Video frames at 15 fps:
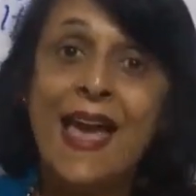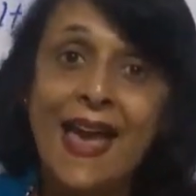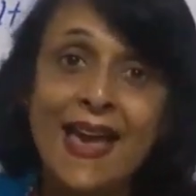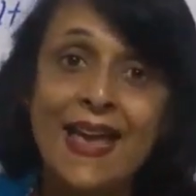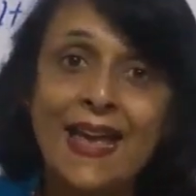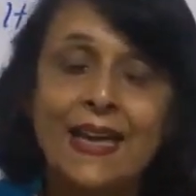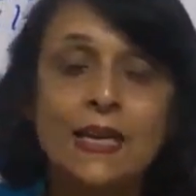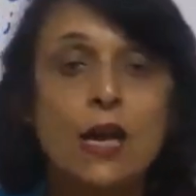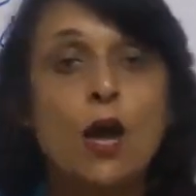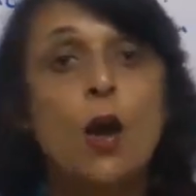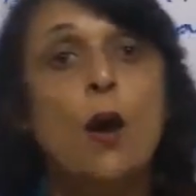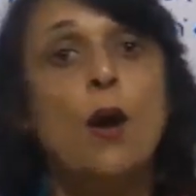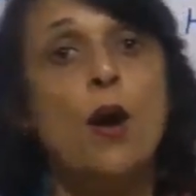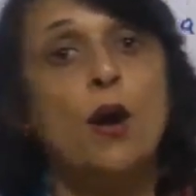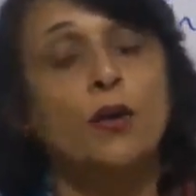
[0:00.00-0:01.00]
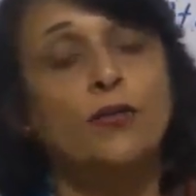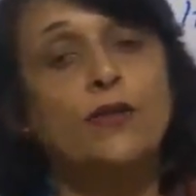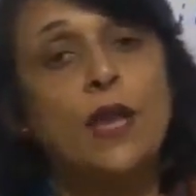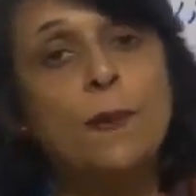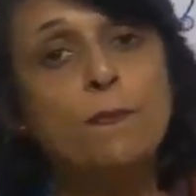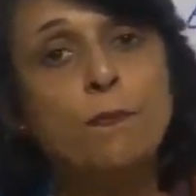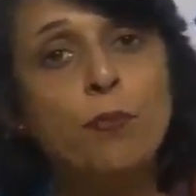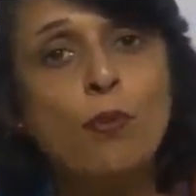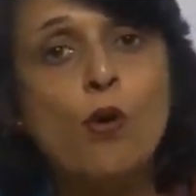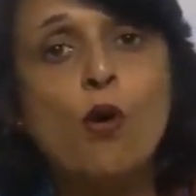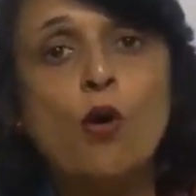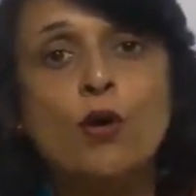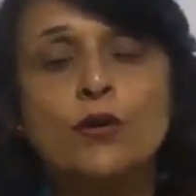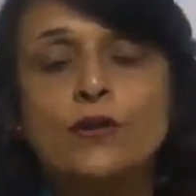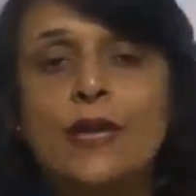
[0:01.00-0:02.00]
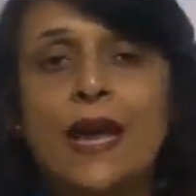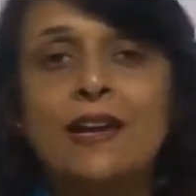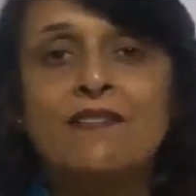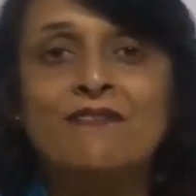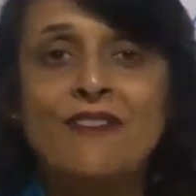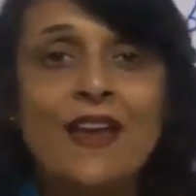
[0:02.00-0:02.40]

and they pour that